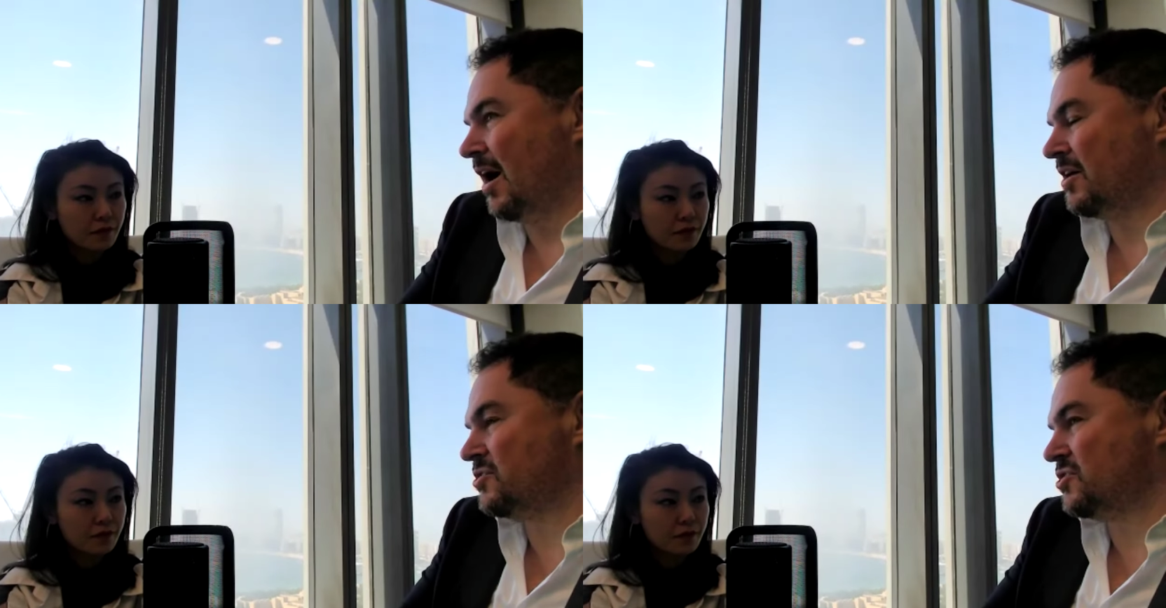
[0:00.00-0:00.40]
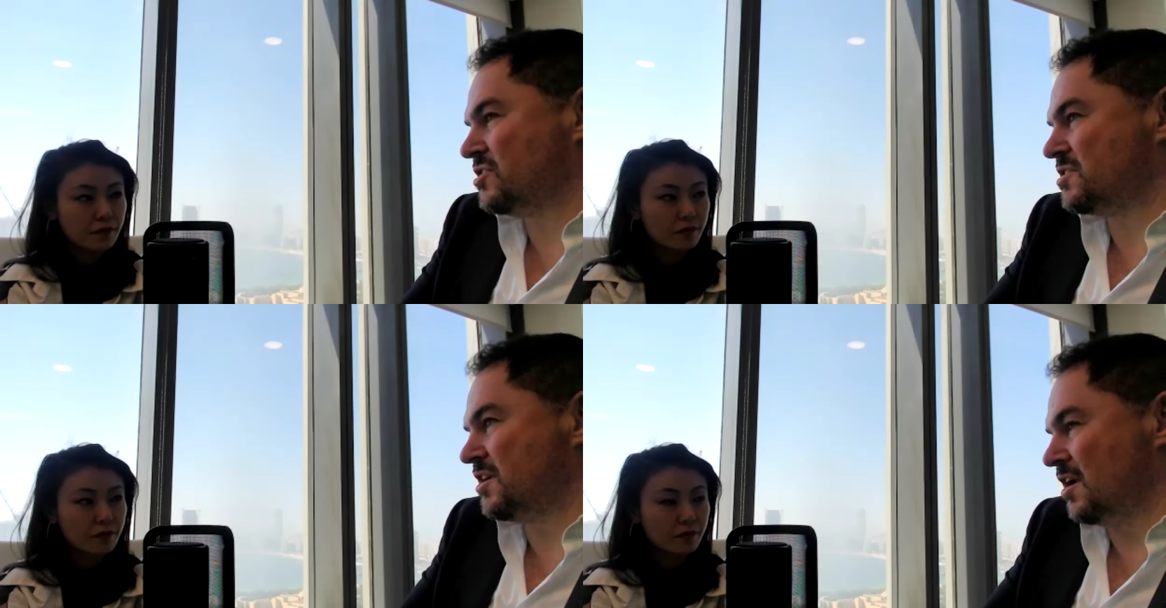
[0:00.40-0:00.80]
Speaker 1: I
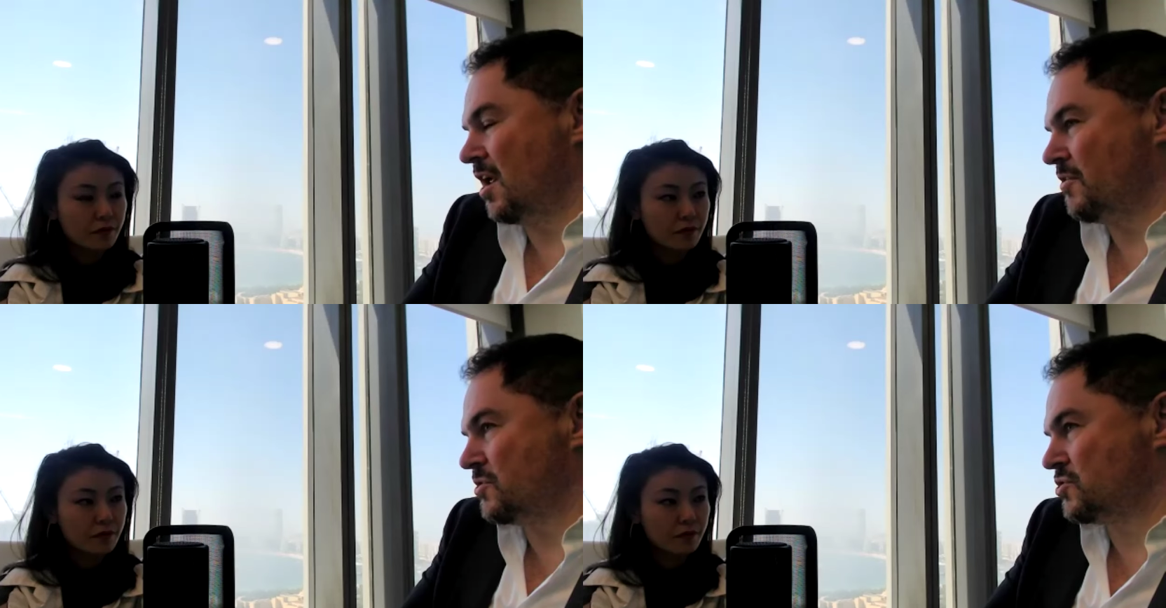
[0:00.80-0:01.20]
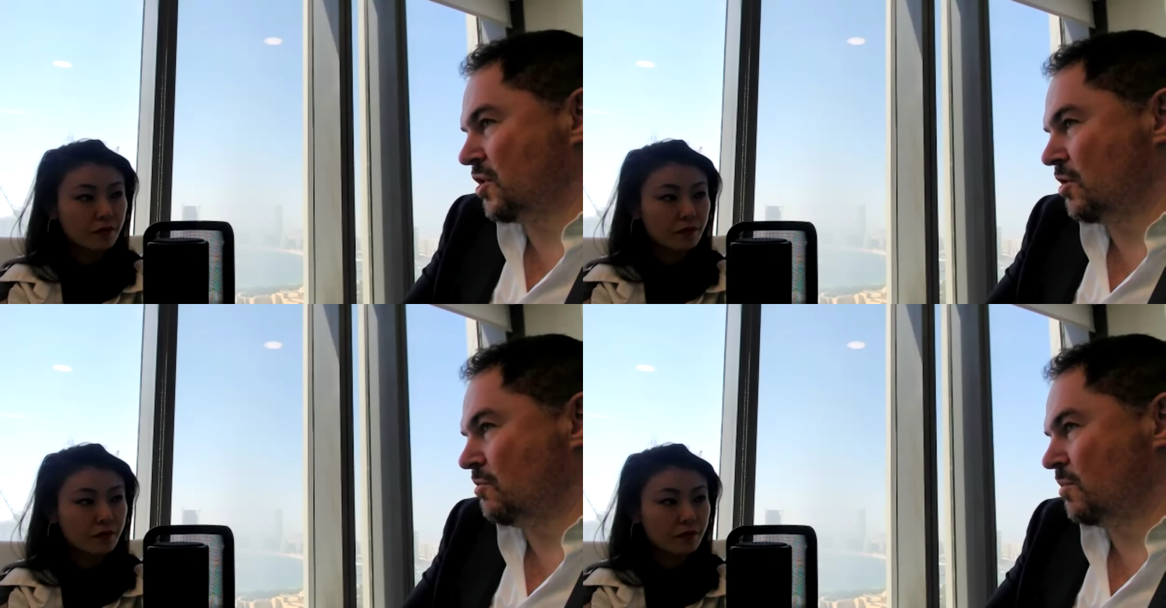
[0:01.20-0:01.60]
just did another
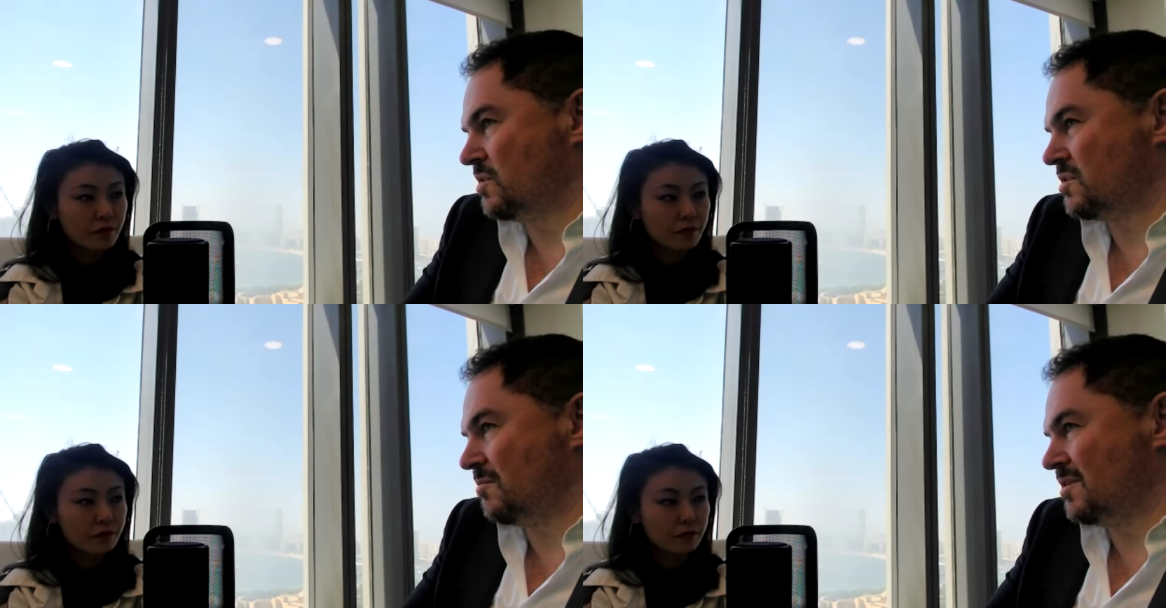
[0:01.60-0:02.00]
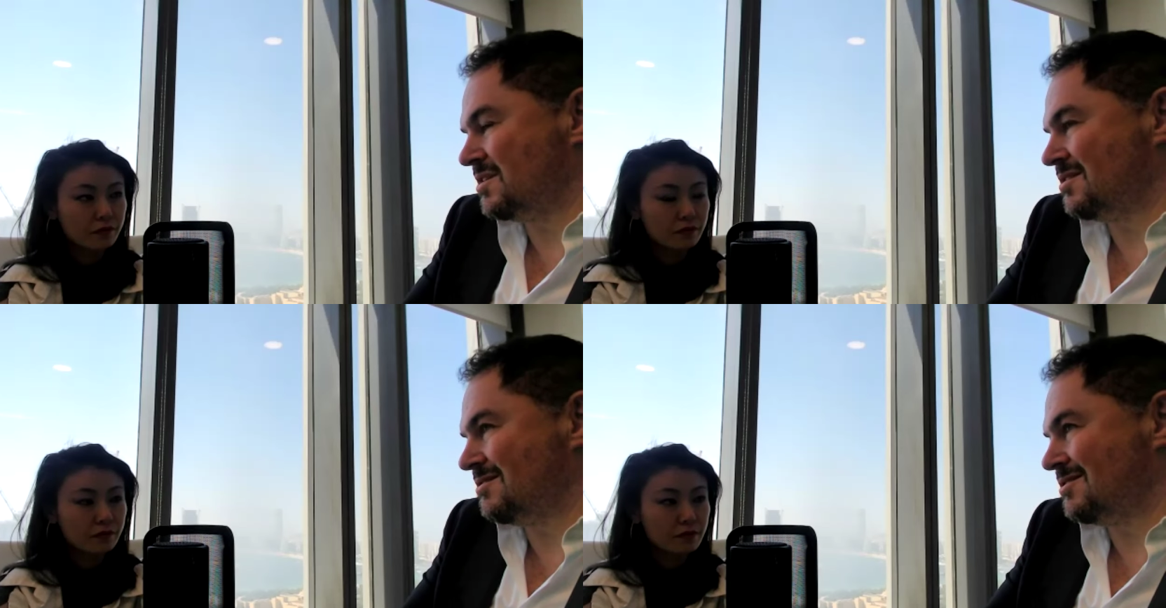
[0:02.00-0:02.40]
show where someone
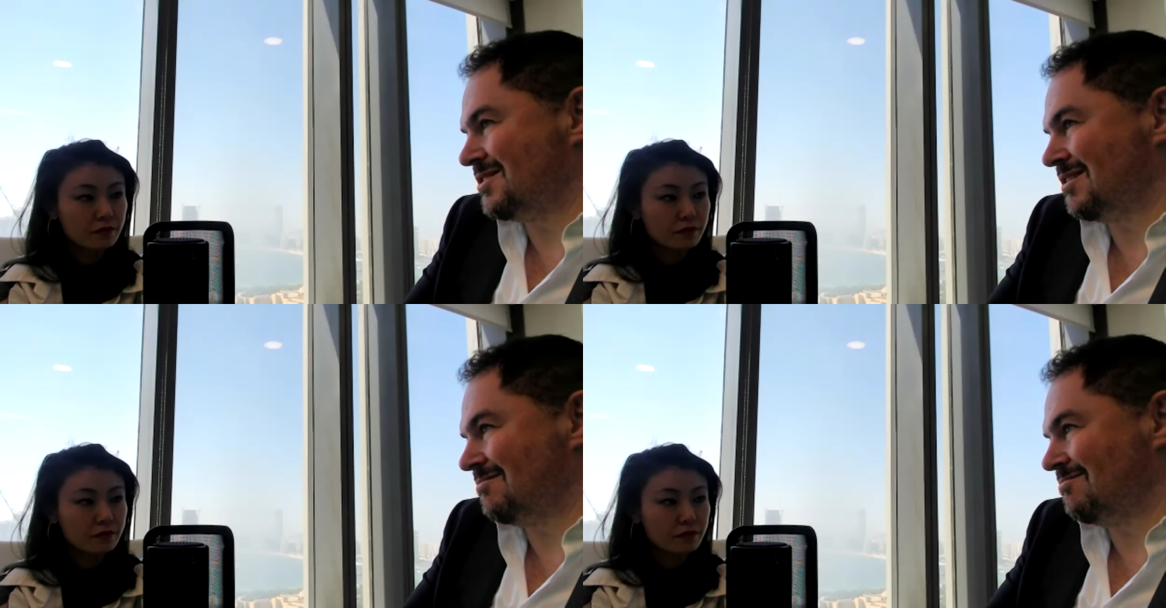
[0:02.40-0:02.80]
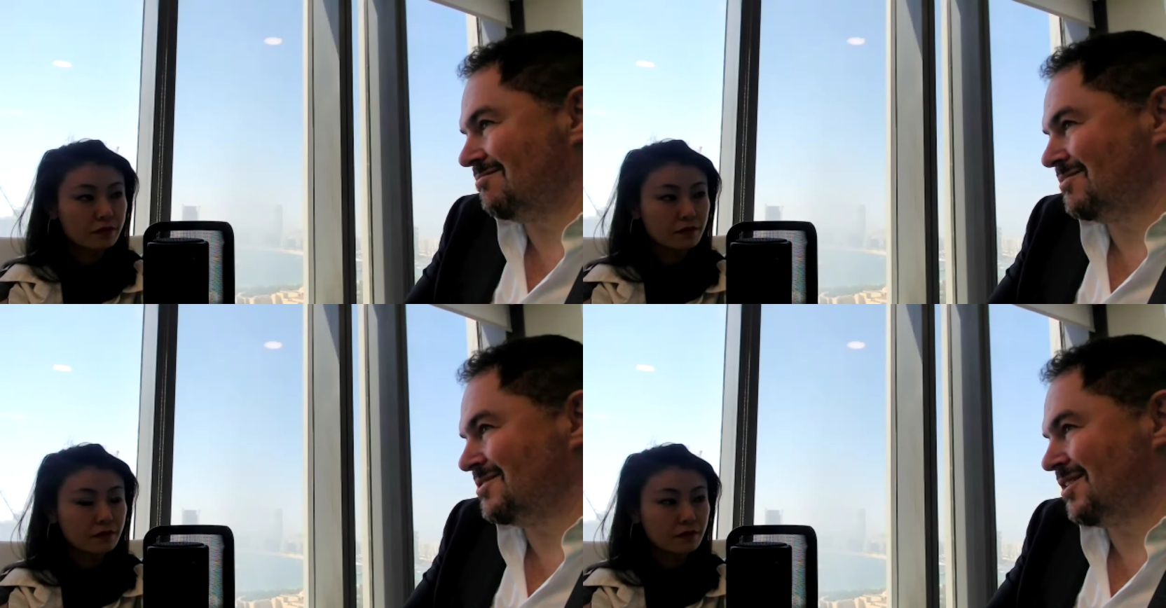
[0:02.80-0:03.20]

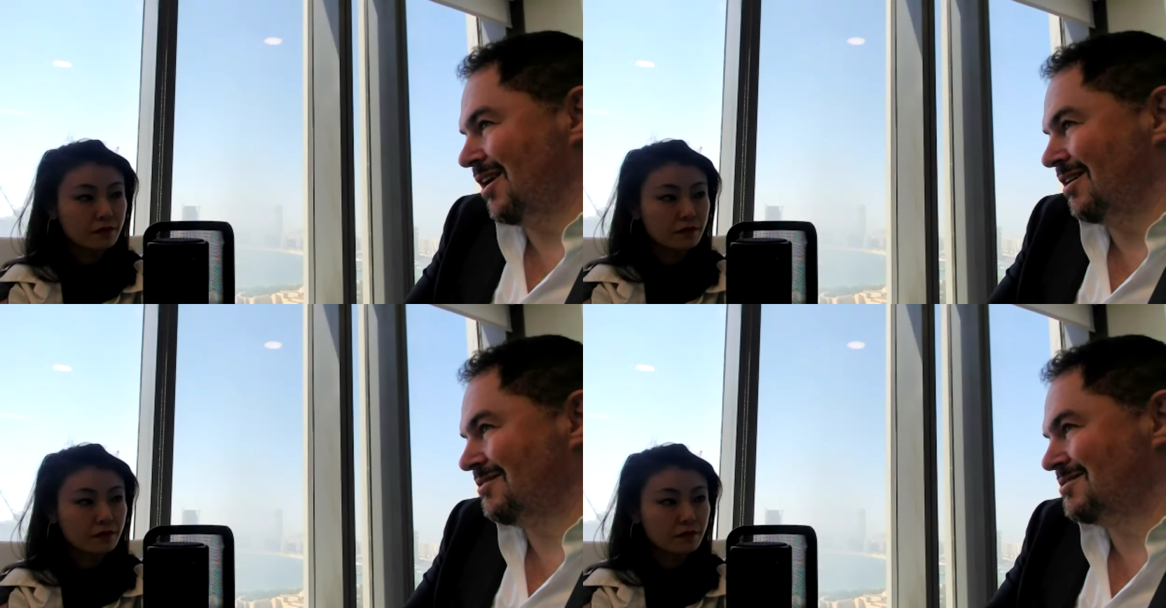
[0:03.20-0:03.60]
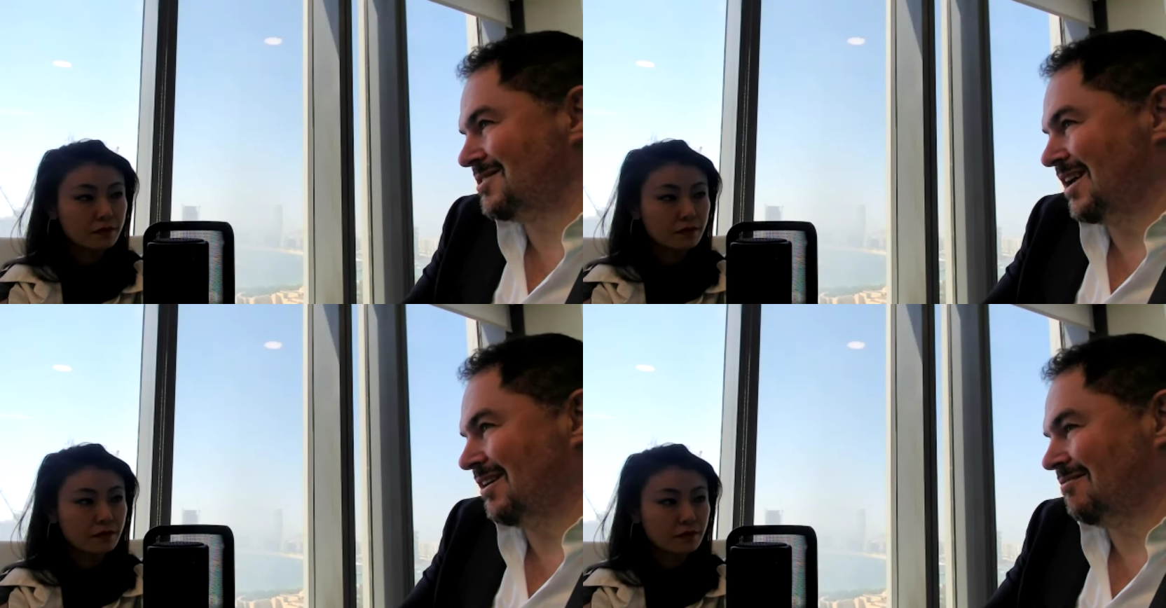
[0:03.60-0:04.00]
was
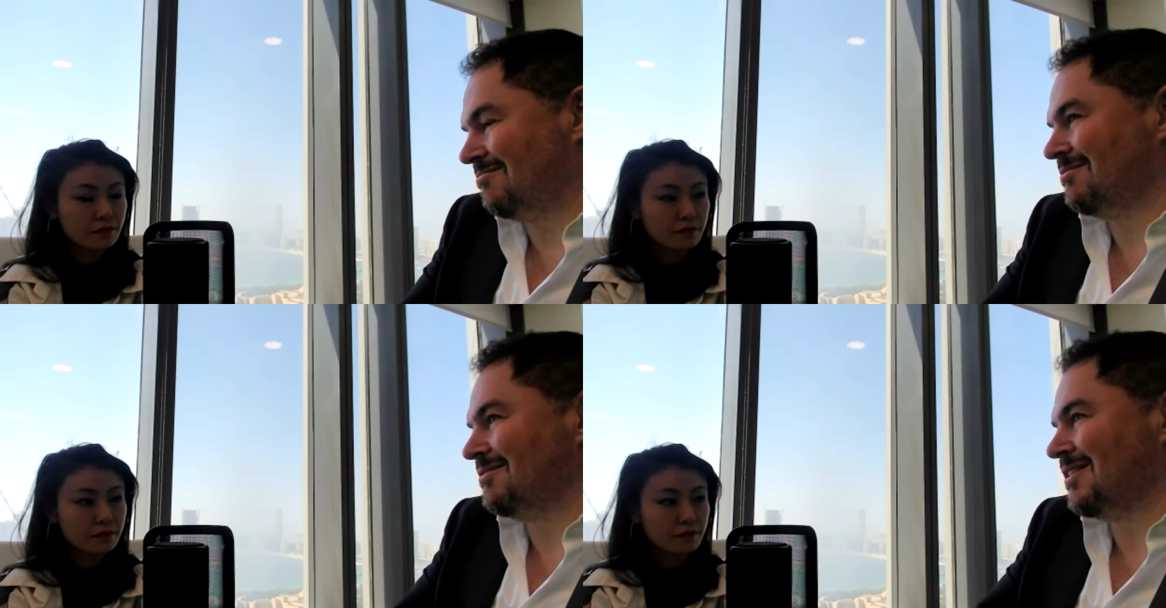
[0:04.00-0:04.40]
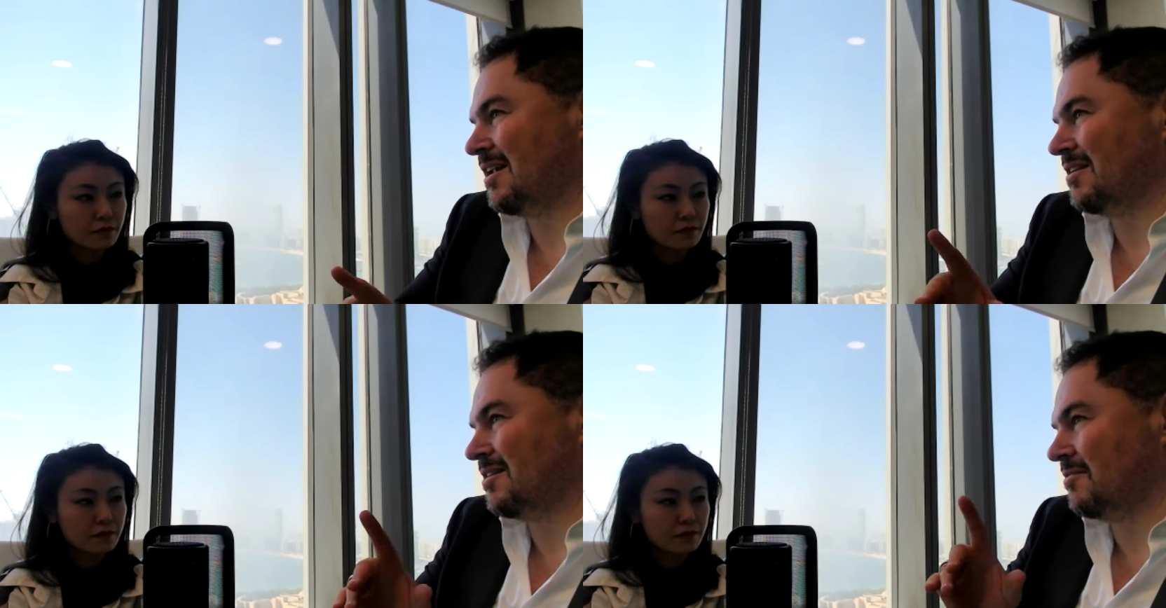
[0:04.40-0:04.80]
saying
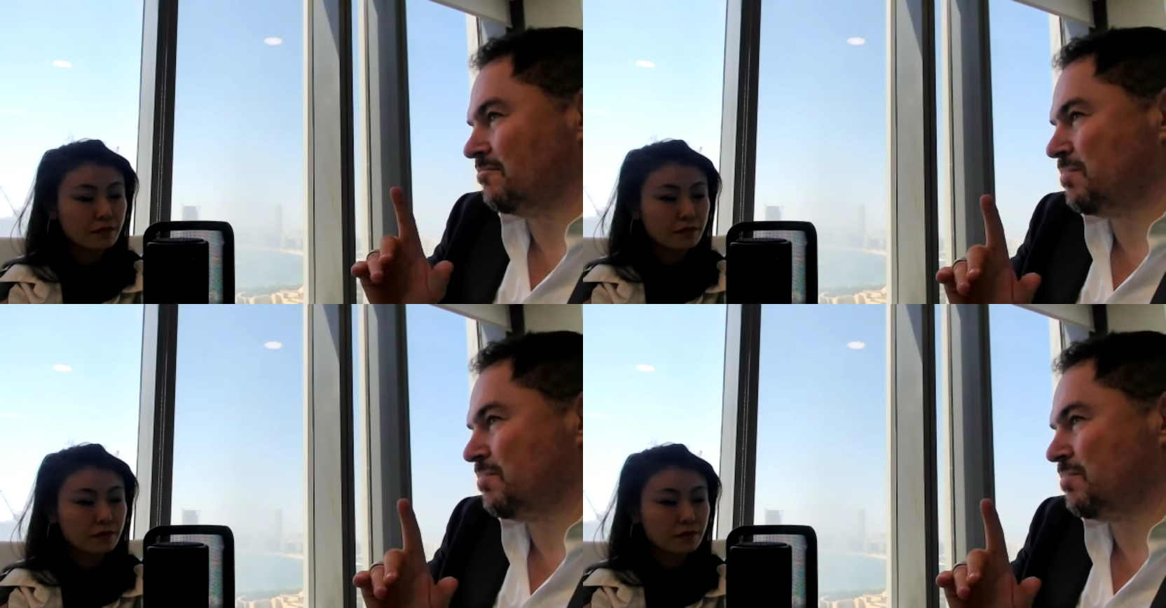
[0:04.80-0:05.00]
that